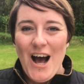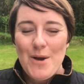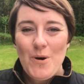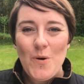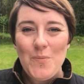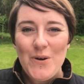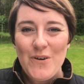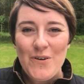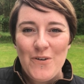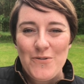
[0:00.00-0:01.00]
I'm
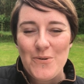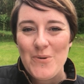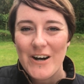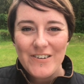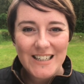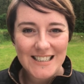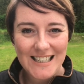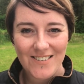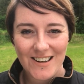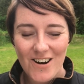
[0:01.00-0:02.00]
hoping from where he is
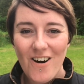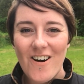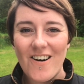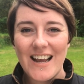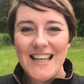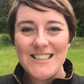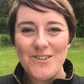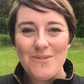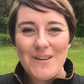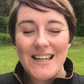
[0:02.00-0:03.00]
down in Cork, he's
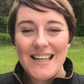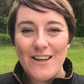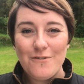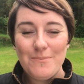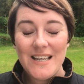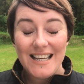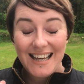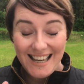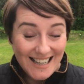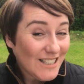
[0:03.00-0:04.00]
gonna be able to give me
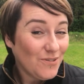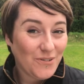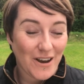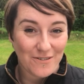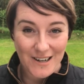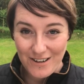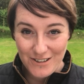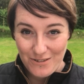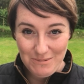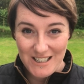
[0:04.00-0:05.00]
his favorite
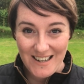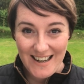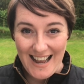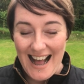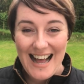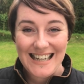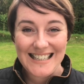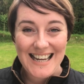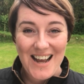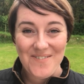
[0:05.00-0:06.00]
house from tonight.
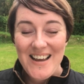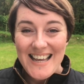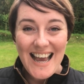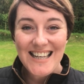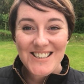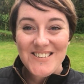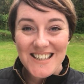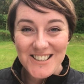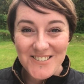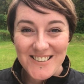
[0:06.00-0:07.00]
And um, yeah, so
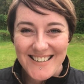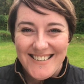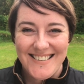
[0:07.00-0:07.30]
stay tuned.